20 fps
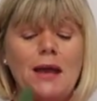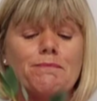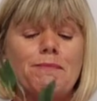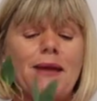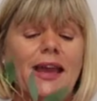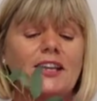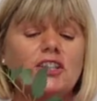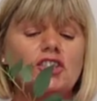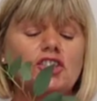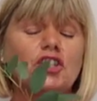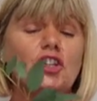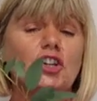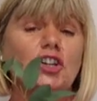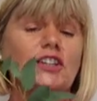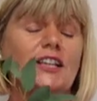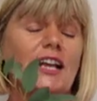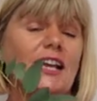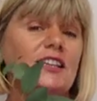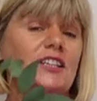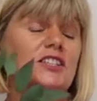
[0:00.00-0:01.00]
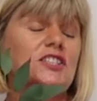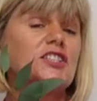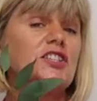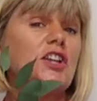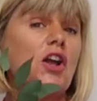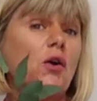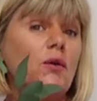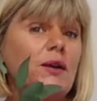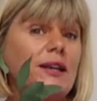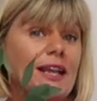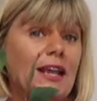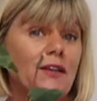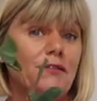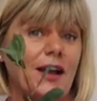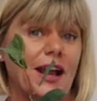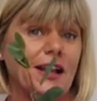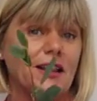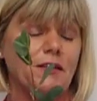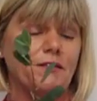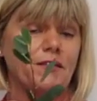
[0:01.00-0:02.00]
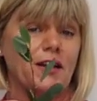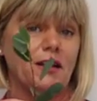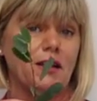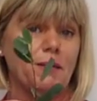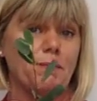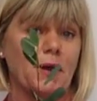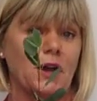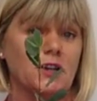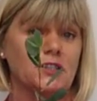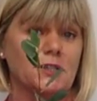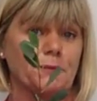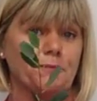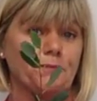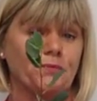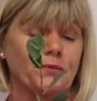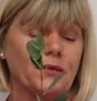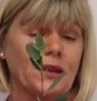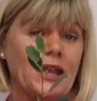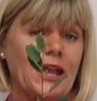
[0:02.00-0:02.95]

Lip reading: make sure that there's no leaf at the very bottom.